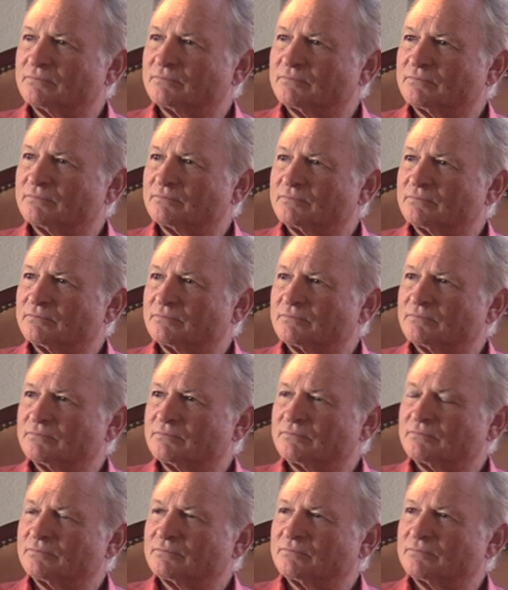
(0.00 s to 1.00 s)

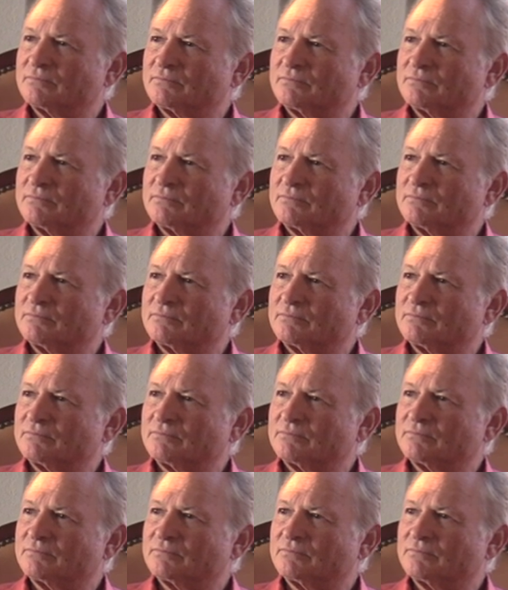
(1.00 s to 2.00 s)

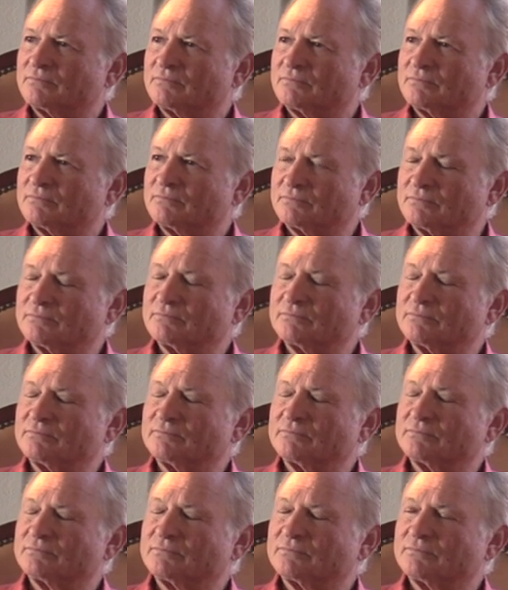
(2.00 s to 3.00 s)

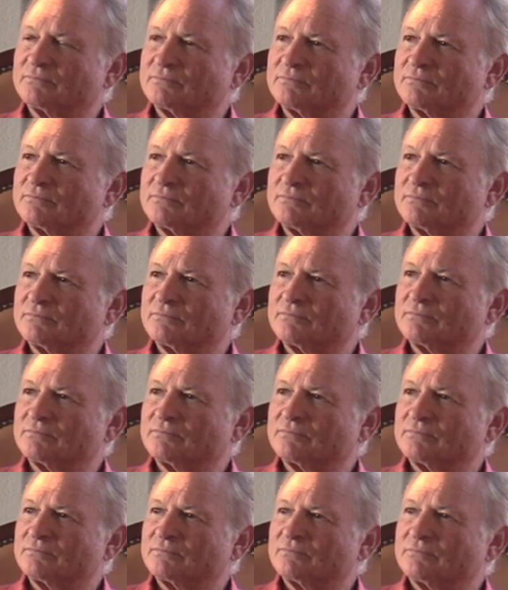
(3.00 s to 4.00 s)

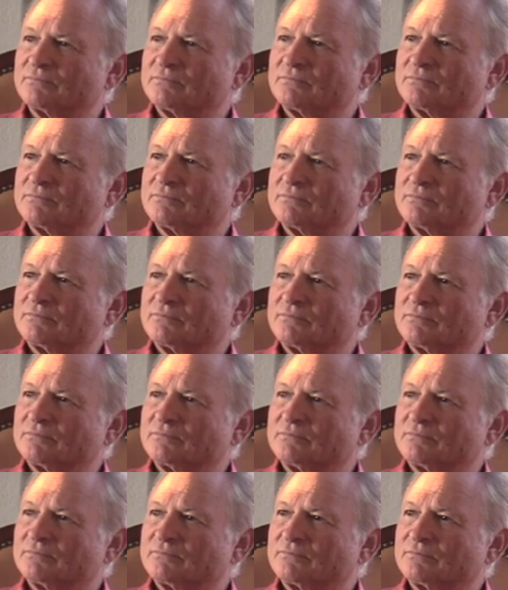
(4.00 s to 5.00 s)

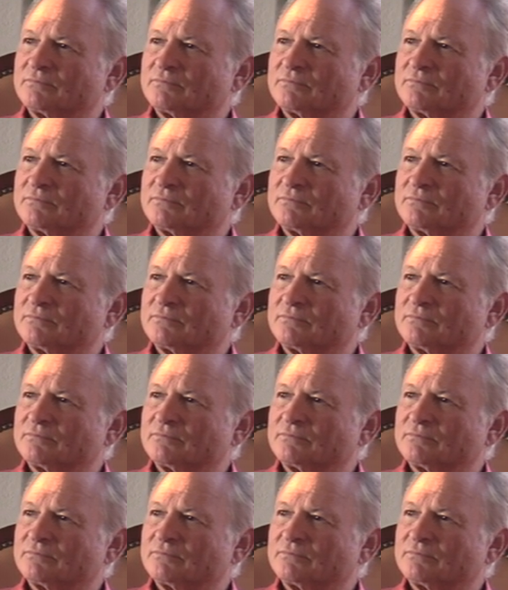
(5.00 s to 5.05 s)
(not speaking)